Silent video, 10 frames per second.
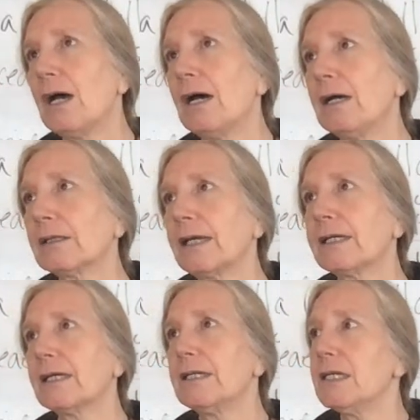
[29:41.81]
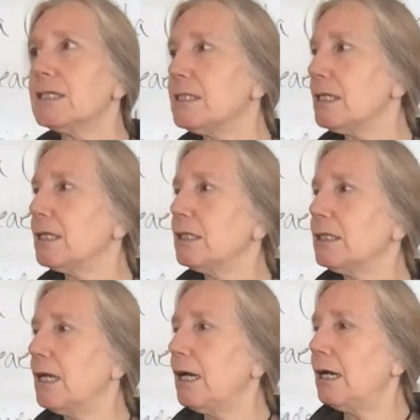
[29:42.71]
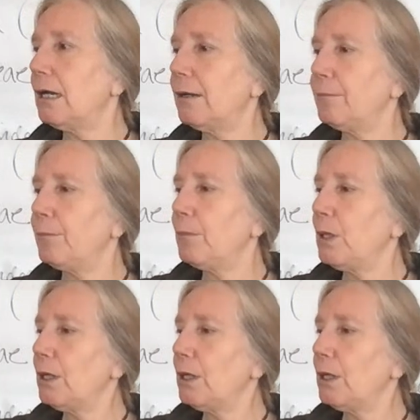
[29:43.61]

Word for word: uh, like an Indian um,